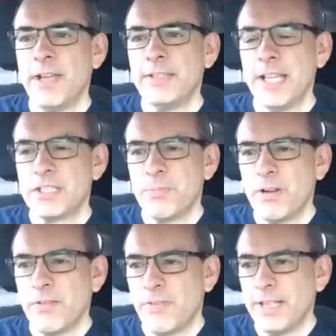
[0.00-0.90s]
find
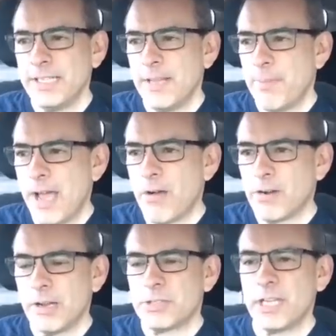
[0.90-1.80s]
that spirit,
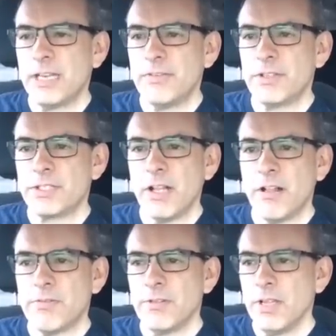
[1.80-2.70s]
find that power
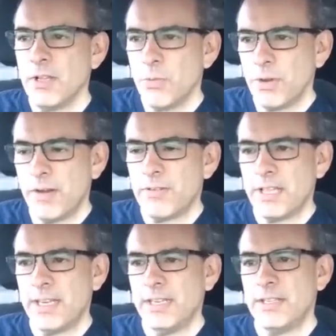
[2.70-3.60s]
outside of
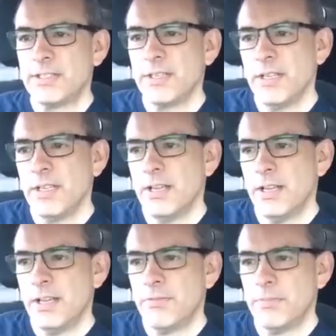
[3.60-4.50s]
yourself, whatever that
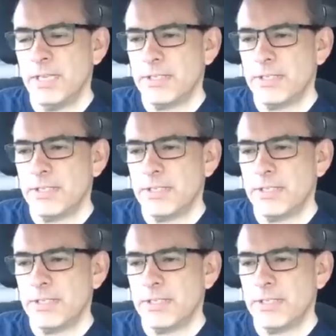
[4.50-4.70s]
is.